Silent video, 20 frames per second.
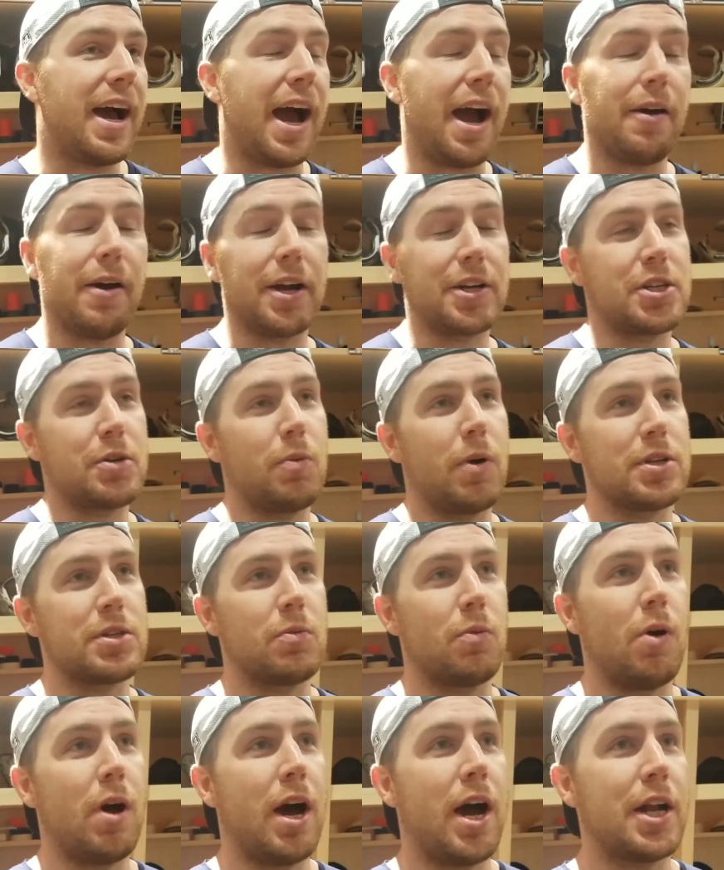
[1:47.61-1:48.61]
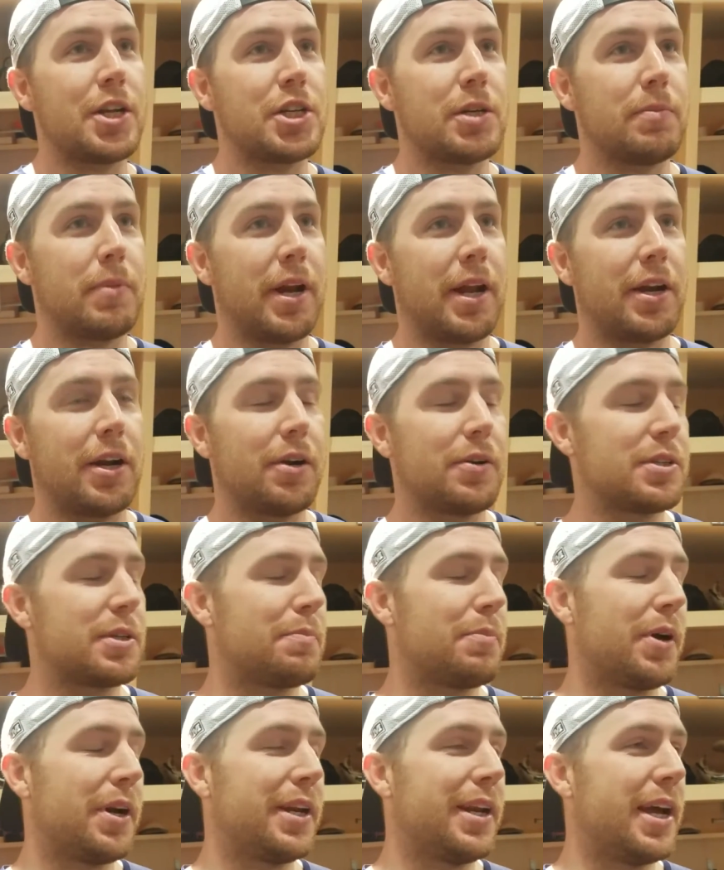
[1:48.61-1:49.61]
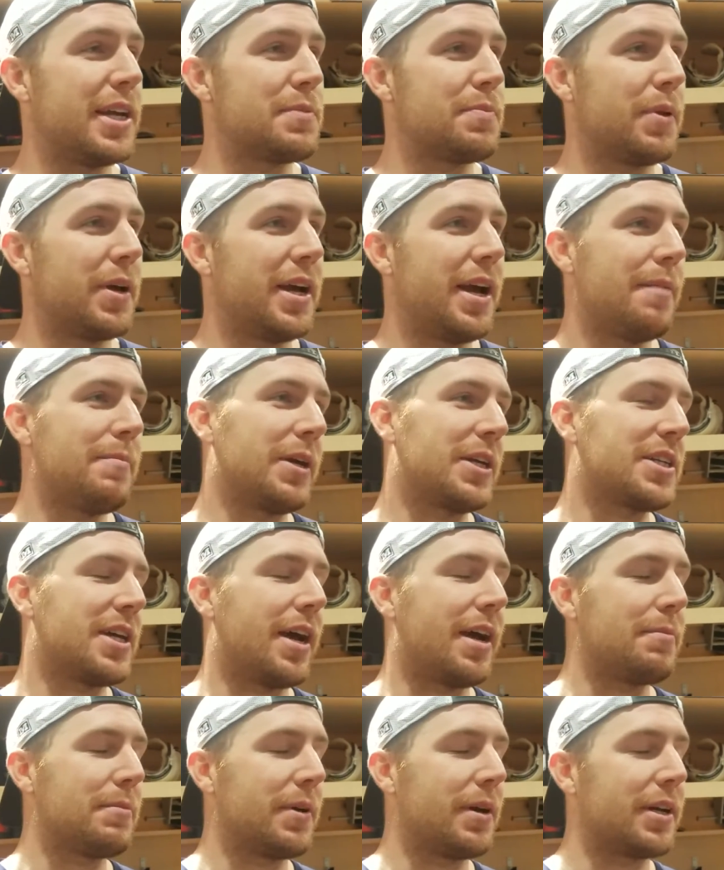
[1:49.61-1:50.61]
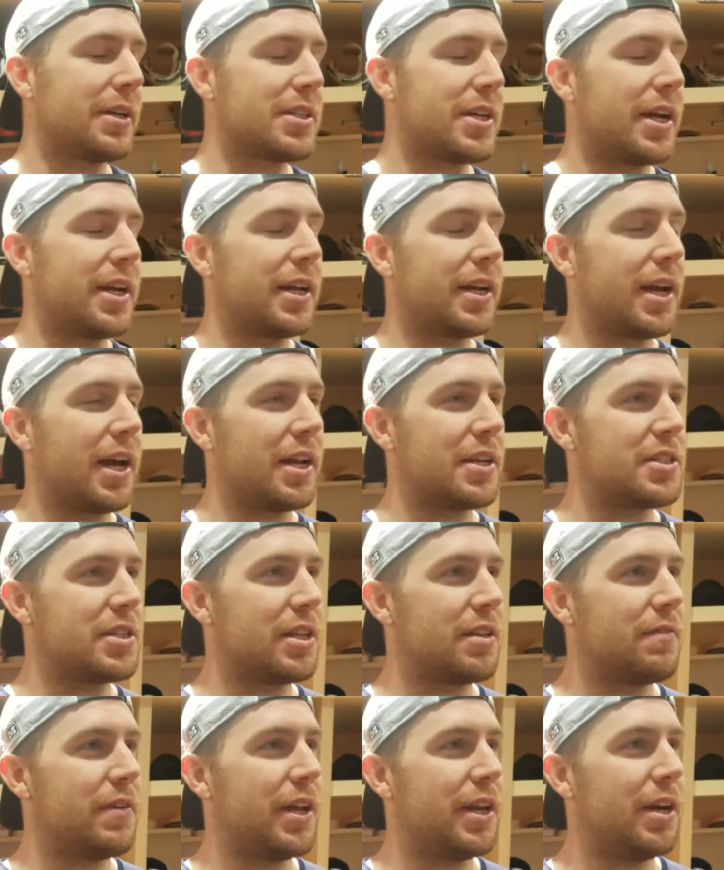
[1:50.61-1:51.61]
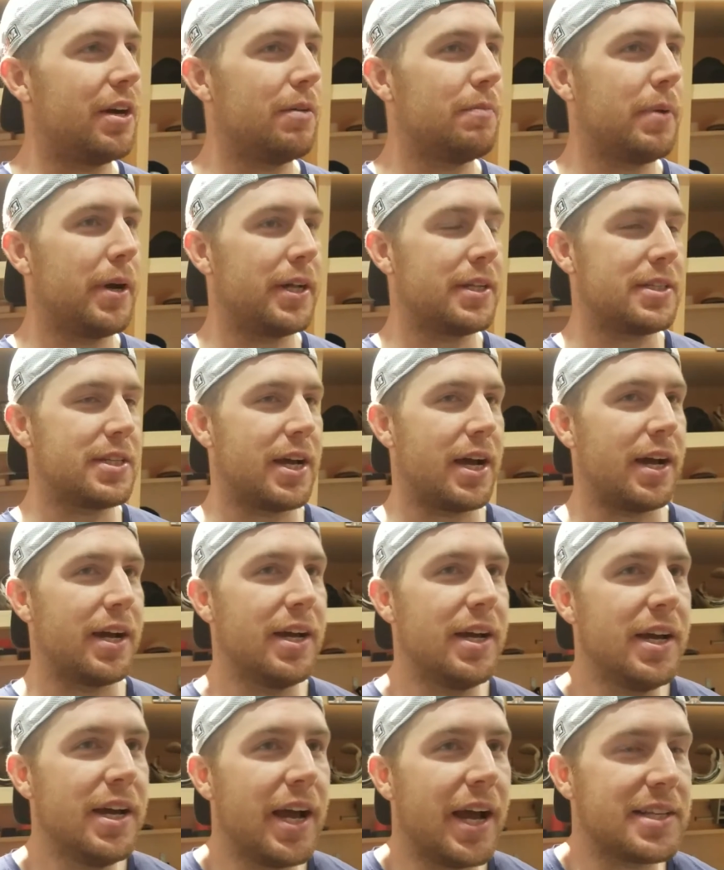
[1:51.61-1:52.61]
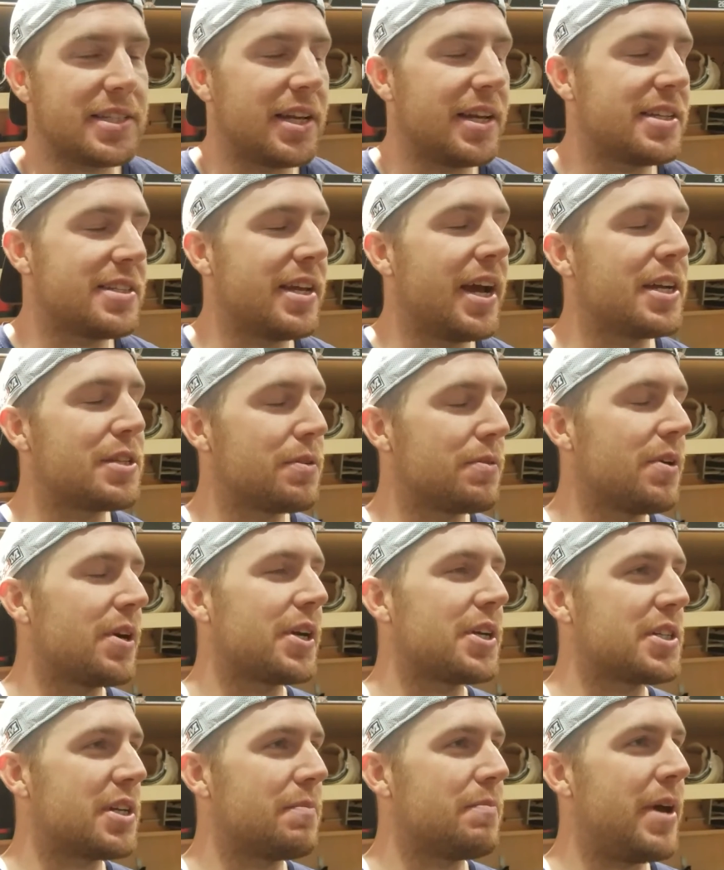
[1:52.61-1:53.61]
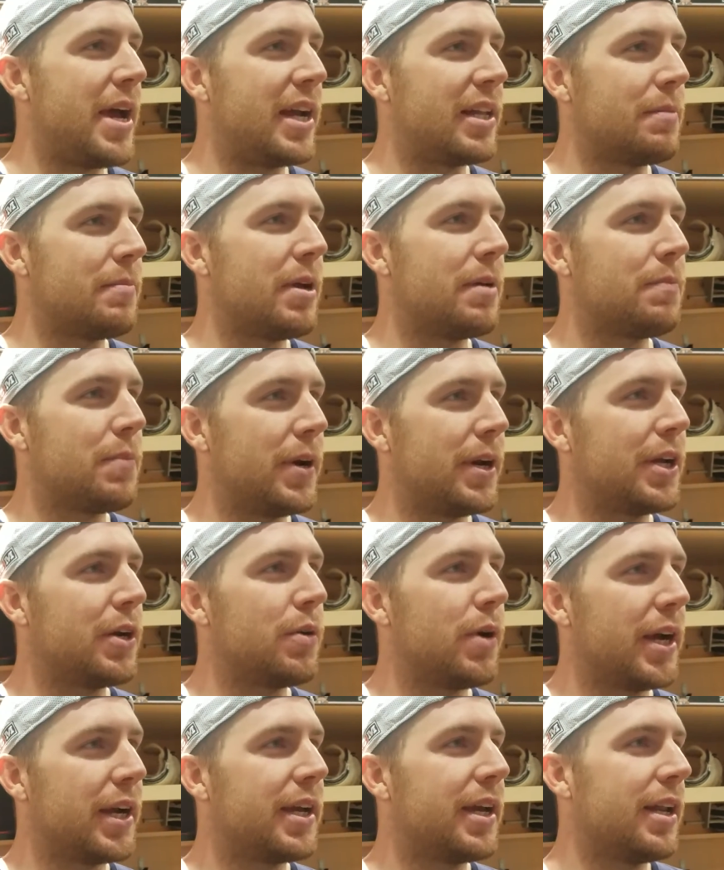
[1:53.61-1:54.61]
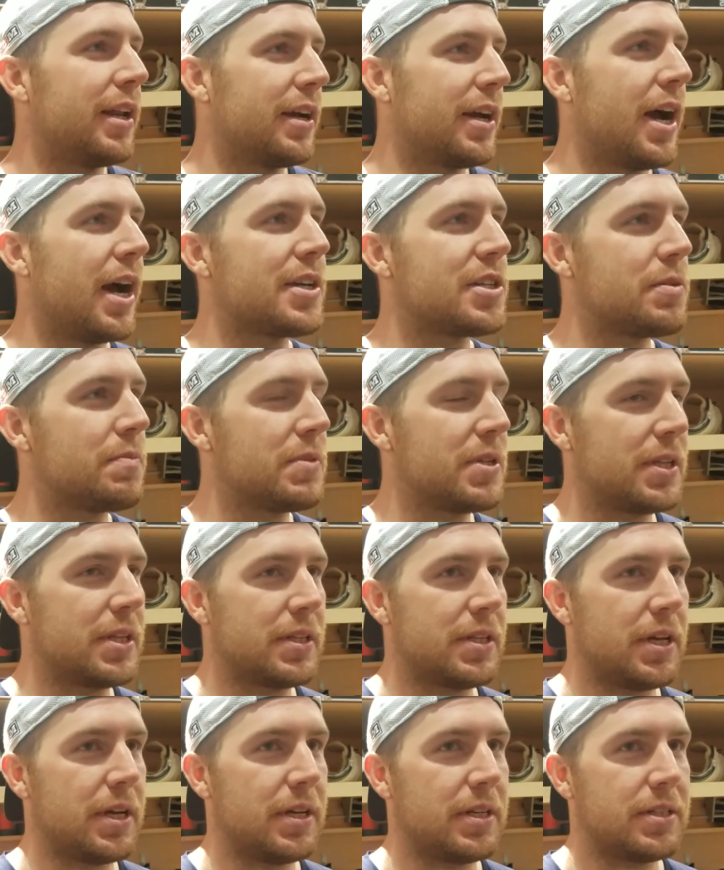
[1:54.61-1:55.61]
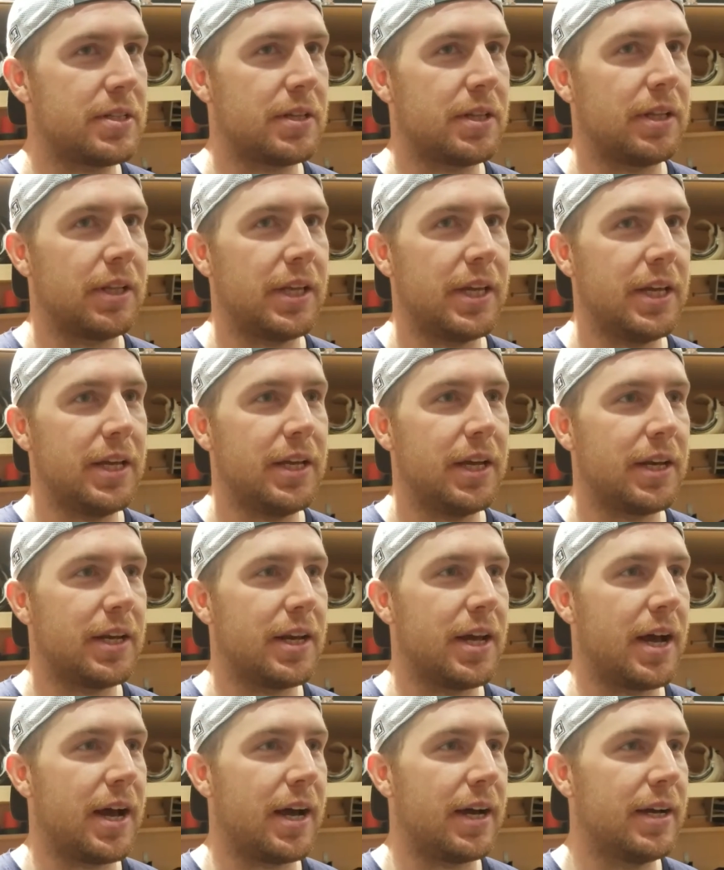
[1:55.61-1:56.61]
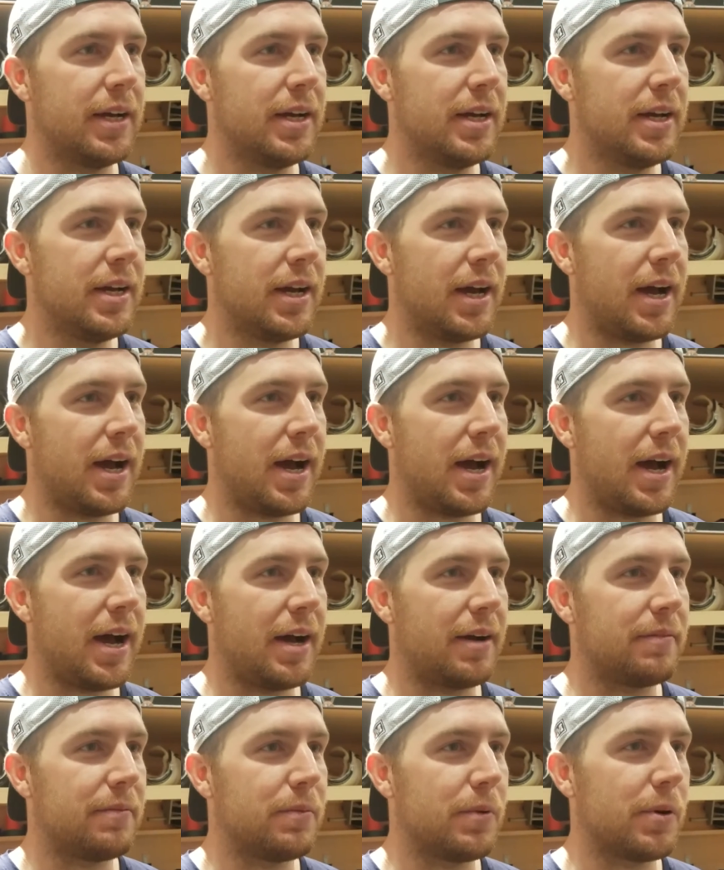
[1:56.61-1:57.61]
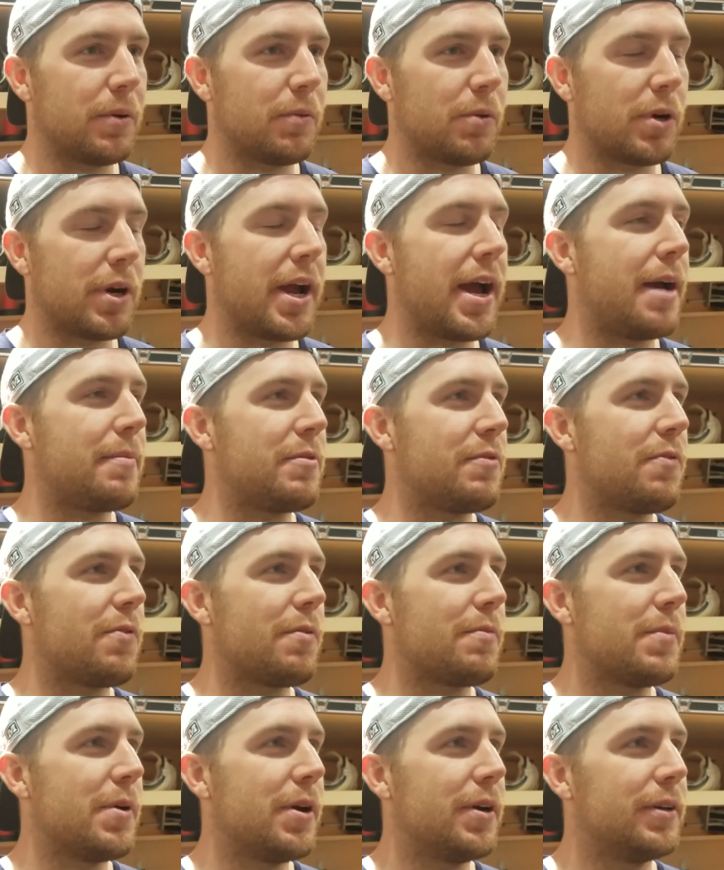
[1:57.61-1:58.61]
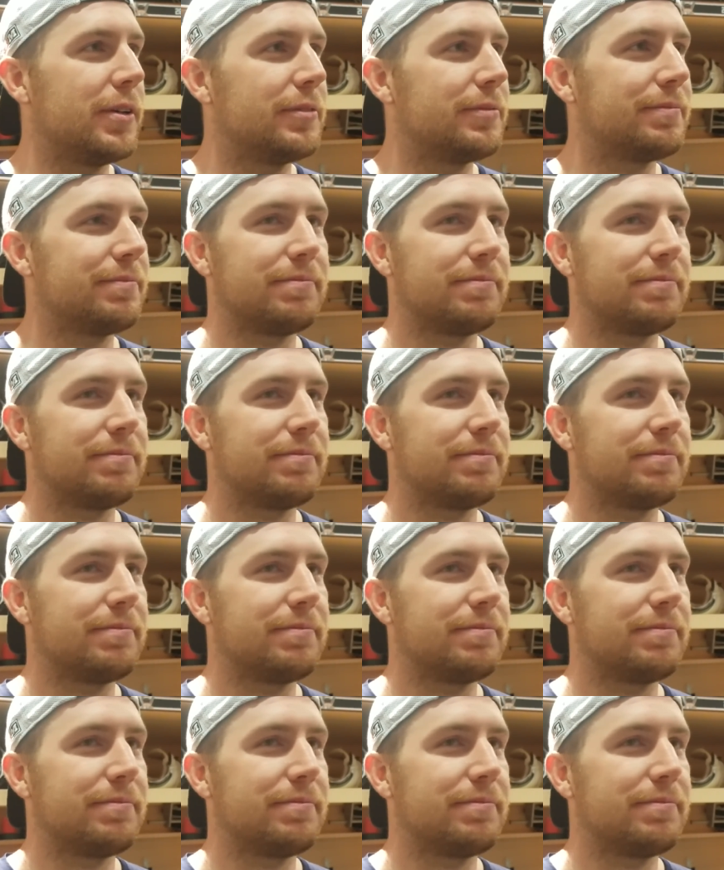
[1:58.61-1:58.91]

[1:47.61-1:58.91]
I actually wasn't watching, but I heard it was a pretty nice play. I'm excited, I'm excited to kind of see the video, but uh, it's it's nice when rookies can bang them in pretty quick, get accustomed to the to the league, and uh, uh, we're we're happy for them.